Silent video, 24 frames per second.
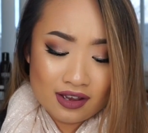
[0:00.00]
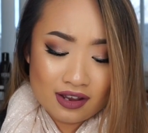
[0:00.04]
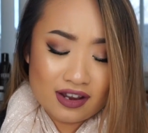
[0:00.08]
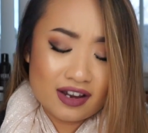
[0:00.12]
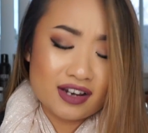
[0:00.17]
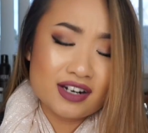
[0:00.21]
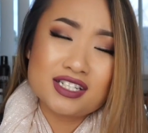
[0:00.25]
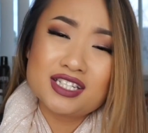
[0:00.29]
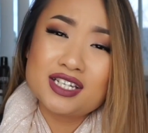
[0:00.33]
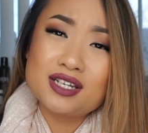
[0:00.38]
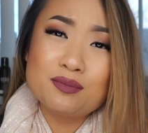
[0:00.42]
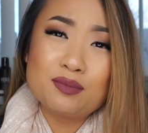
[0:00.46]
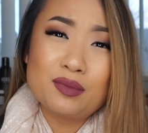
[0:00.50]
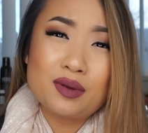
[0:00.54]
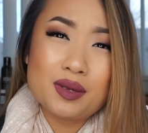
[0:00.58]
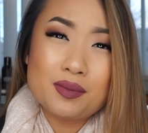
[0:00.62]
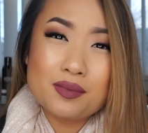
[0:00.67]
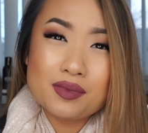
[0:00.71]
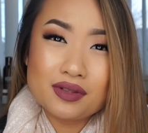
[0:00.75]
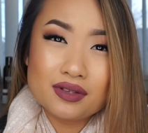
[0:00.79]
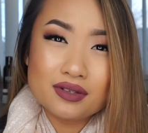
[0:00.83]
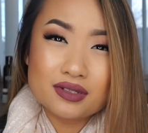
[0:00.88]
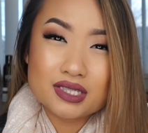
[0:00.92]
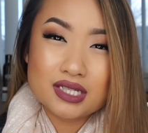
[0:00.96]
Honestly,
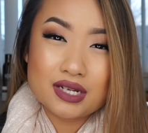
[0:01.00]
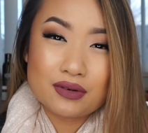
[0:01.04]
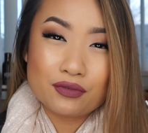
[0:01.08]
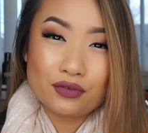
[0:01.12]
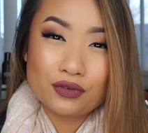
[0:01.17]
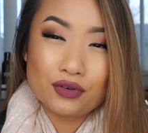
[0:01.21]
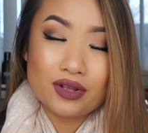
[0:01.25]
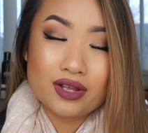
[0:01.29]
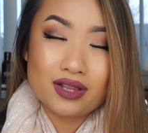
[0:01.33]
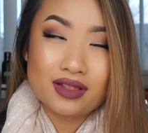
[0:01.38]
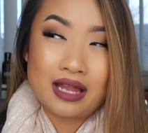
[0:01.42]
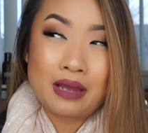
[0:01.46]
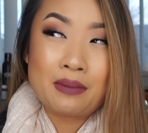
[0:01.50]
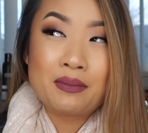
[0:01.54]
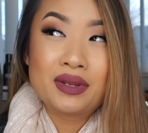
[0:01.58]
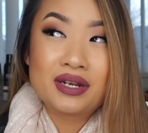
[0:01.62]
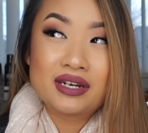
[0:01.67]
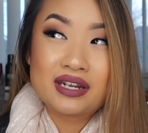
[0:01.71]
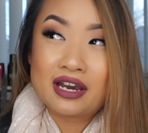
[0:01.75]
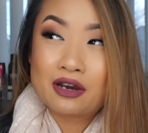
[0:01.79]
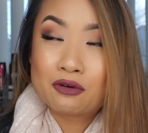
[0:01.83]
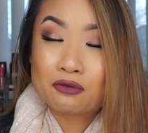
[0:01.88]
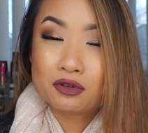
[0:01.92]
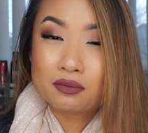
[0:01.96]
Maybelline's never really let me
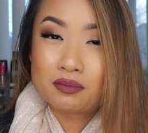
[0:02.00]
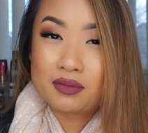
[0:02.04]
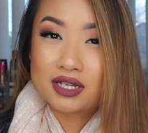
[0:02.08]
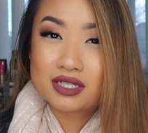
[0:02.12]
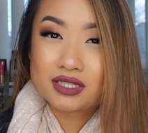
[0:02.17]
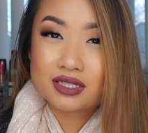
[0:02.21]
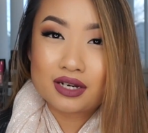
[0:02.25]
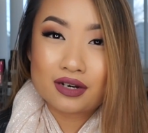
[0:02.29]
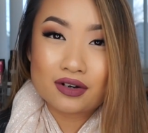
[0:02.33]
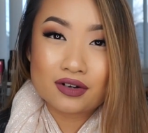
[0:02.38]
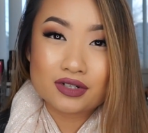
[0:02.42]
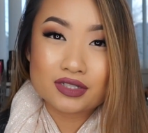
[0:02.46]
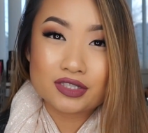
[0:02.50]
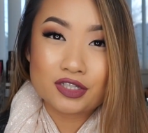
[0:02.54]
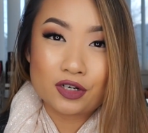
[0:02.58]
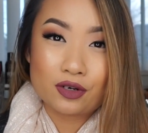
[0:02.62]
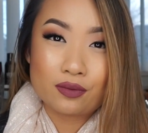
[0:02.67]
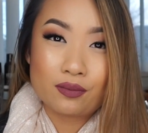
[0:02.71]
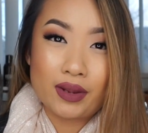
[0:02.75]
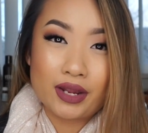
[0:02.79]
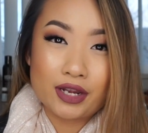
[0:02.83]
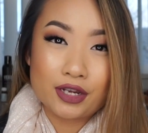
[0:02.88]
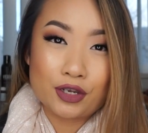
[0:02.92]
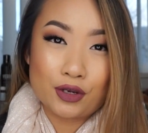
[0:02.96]
down with mascaras. They're
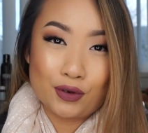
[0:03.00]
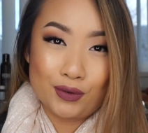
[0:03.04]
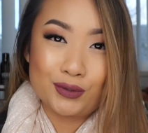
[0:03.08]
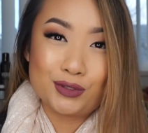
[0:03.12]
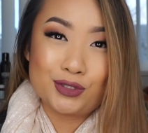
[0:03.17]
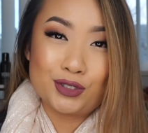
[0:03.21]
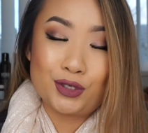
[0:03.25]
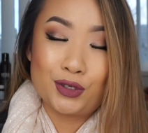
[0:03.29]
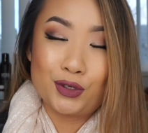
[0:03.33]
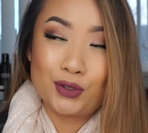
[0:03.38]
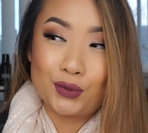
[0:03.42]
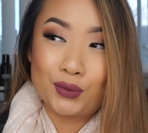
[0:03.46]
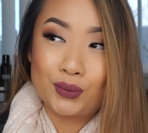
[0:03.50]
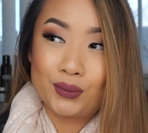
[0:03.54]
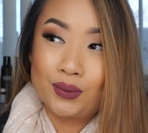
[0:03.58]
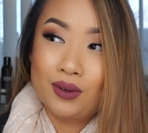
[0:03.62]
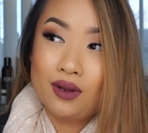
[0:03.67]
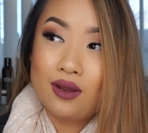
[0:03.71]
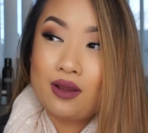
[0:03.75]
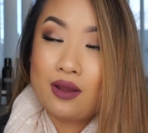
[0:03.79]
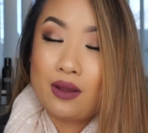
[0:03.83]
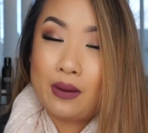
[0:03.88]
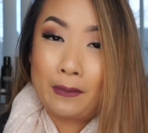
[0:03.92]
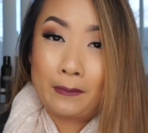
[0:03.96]
my go-to
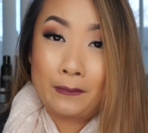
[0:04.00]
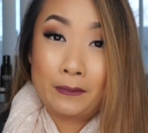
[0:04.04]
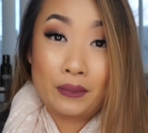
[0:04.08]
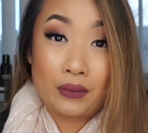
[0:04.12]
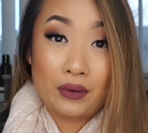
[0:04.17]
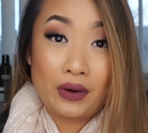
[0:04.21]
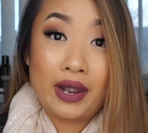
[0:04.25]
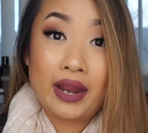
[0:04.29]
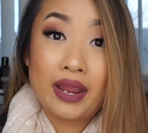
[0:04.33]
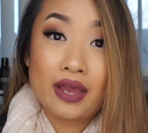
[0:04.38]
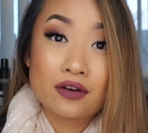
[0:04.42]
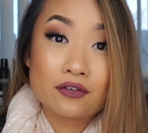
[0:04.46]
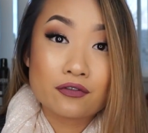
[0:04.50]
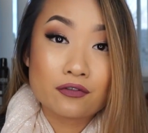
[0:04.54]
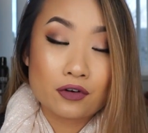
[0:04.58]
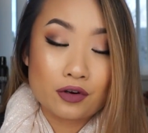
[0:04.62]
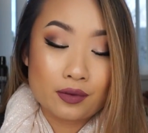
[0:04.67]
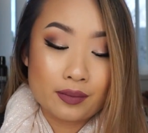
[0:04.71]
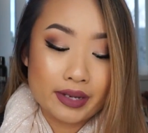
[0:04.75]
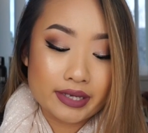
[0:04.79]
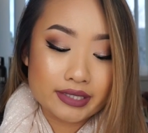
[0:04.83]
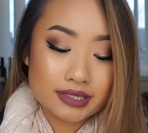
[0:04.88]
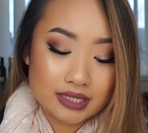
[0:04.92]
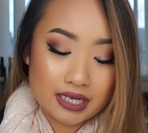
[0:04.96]
brand
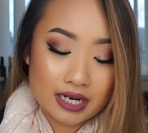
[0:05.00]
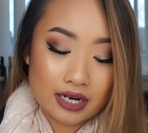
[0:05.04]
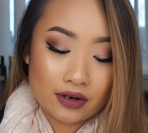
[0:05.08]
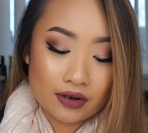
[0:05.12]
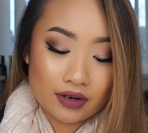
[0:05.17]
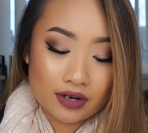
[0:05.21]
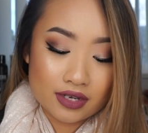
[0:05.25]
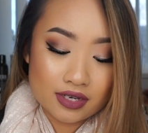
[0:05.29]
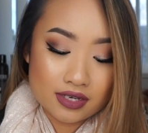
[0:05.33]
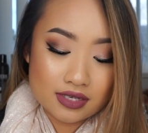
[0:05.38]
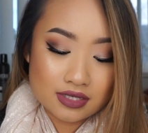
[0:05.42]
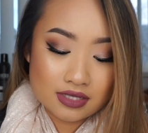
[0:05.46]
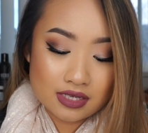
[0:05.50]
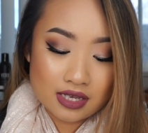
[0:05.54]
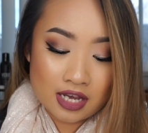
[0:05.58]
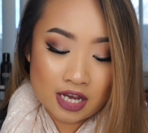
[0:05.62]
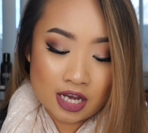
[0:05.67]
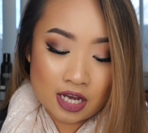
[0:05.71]
for mascaras.